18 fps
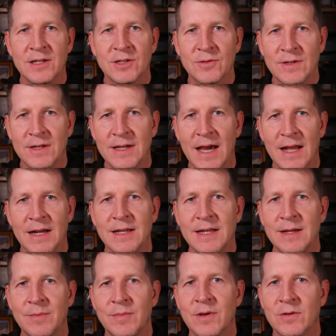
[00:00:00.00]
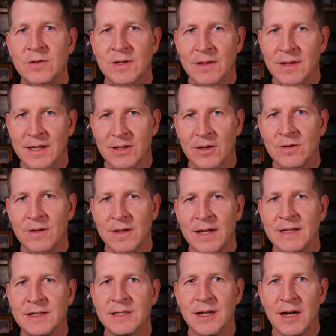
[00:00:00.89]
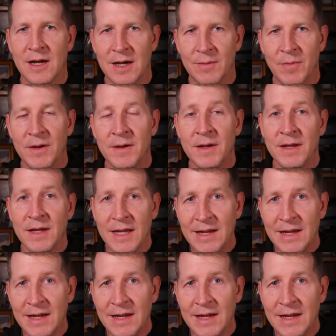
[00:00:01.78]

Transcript: So you got to keep those electrolytes up